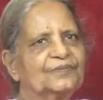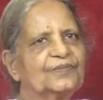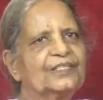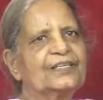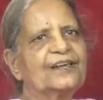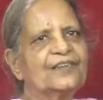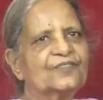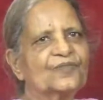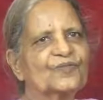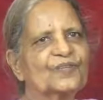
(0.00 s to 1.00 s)
Little
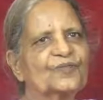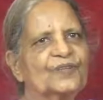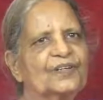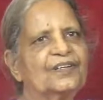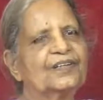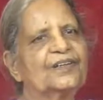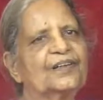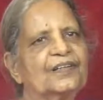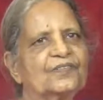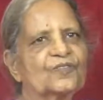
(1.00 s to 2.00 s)
less of suffering, little
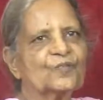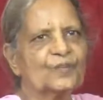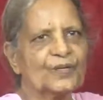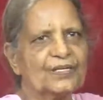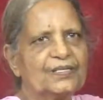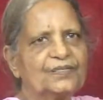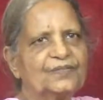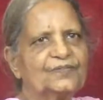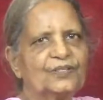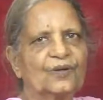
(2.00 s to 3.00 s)
less of pain
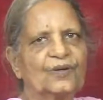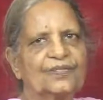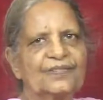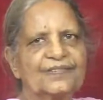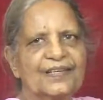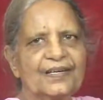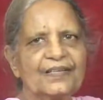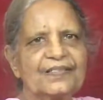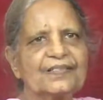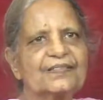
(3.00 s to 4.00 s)
with all these
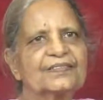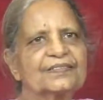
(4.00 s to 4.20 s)
aids.